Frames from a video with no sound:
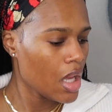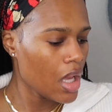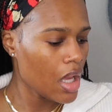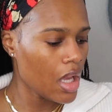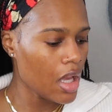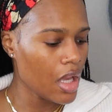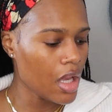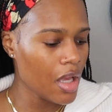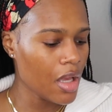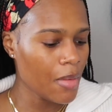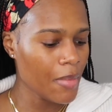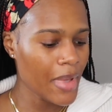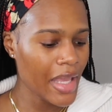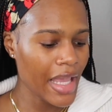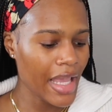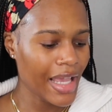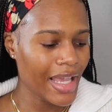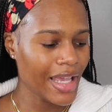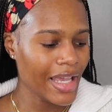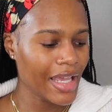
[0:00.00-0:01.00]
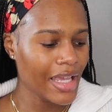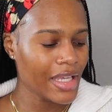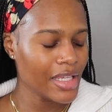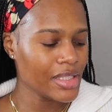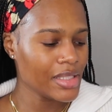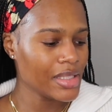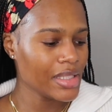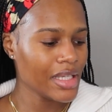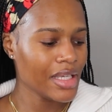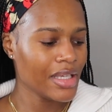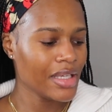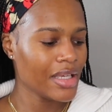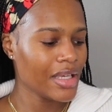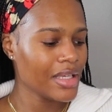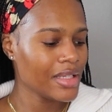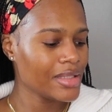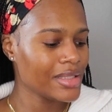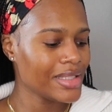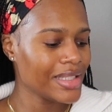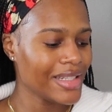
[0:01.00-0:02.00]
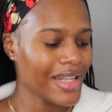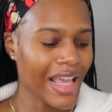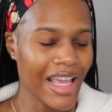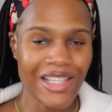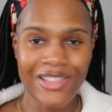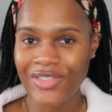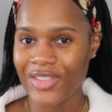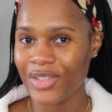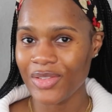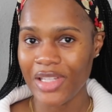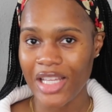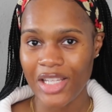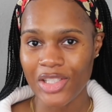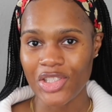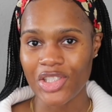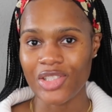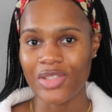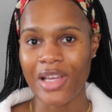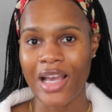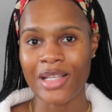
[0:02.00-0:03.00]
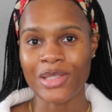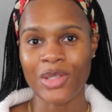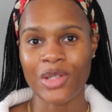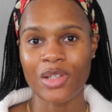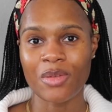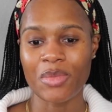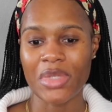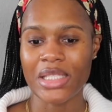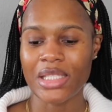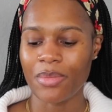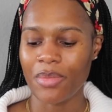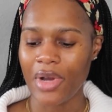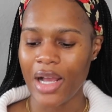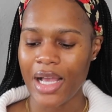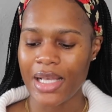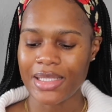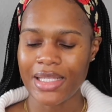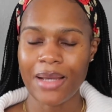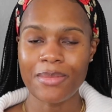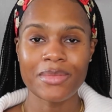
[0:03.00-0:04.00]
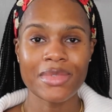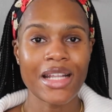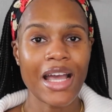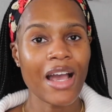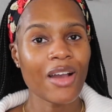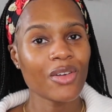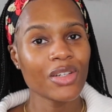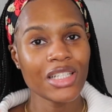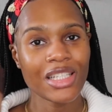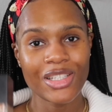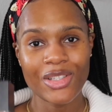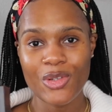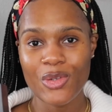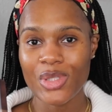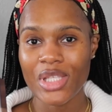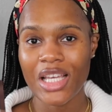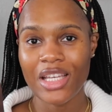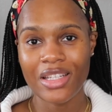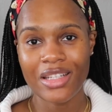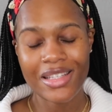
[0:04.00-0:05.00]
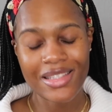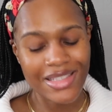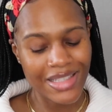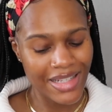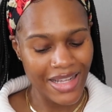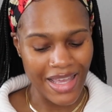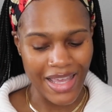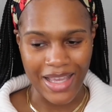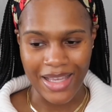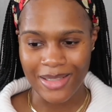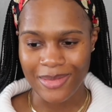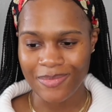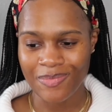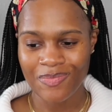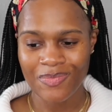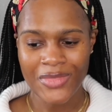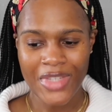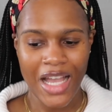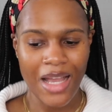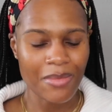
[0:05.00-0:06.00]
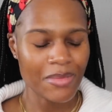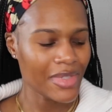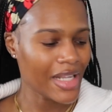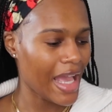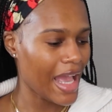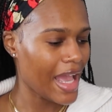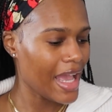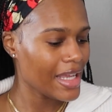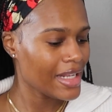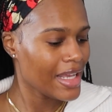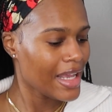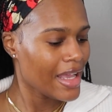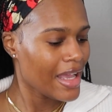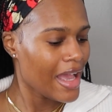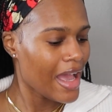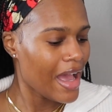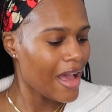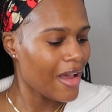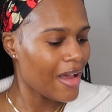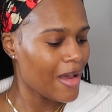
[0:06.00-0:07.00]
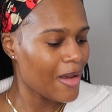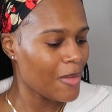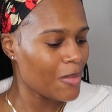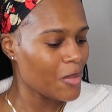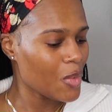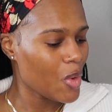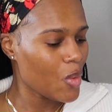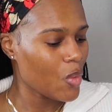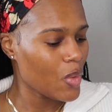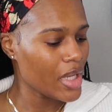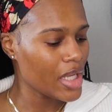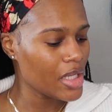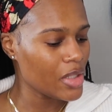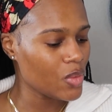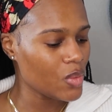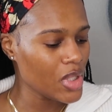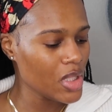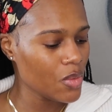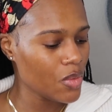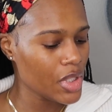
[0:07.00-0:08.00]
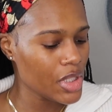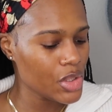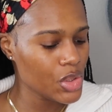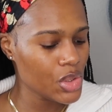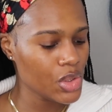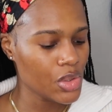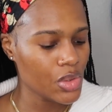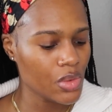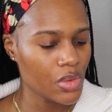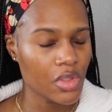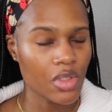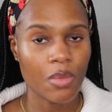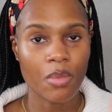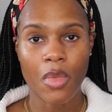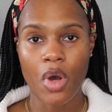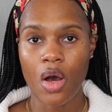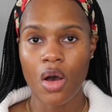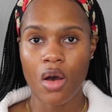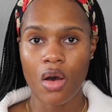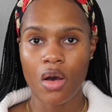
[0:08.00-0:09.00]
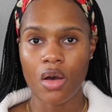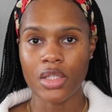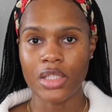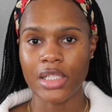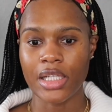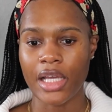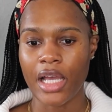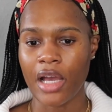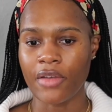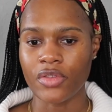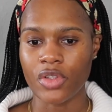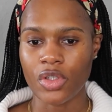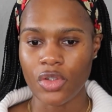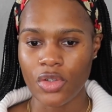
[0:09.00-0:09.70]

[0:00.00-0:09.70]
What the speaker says: And today's foundation, you guys are gonna be surprised, I'm not gonna use Huda today. I'm not. When we went to the mall the day after